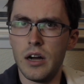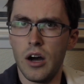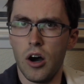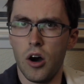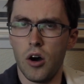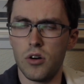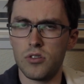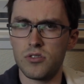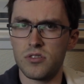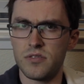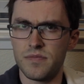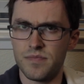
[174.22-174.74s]

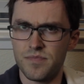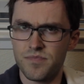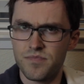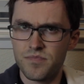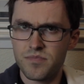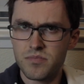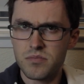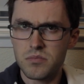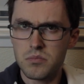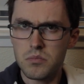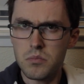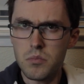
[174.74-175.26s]

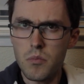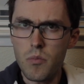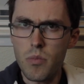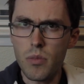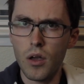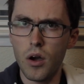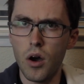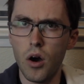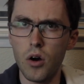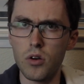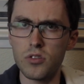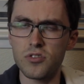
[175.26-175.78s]

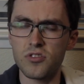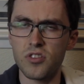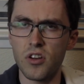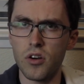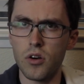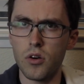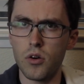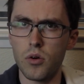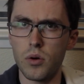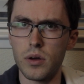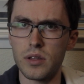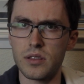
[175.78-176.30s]

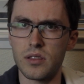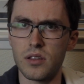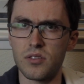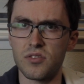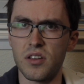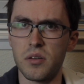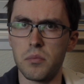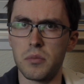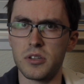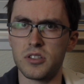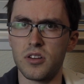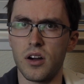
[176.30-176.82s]
also, the
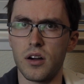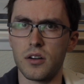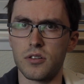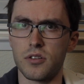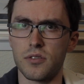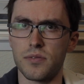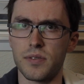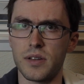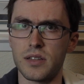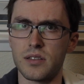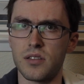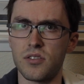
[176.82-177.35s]

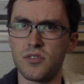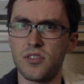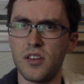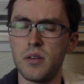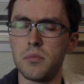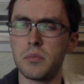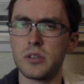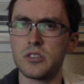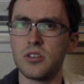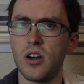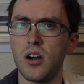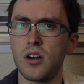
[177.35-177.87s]
cinematography. The
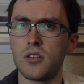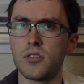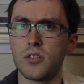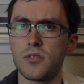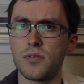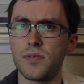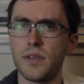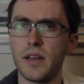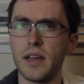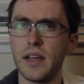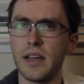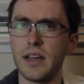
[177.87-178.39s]

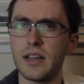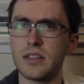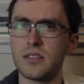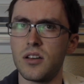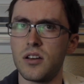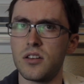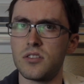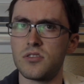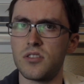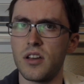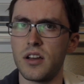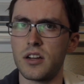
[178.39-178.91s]
cinematography
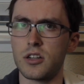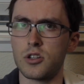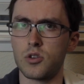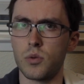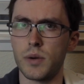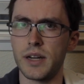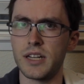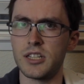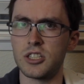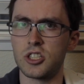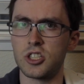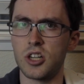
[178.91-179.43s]
does a
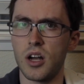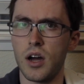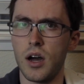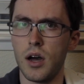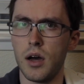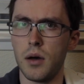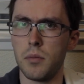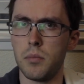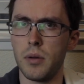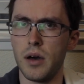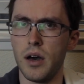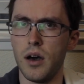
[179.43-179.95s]
great
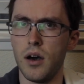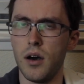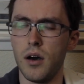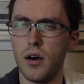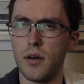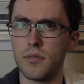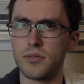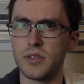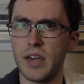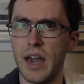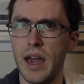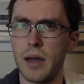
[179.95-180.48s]
job
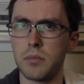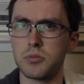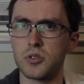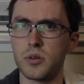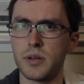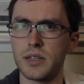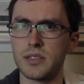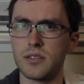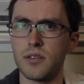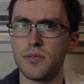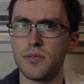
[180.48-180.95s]
of capturing the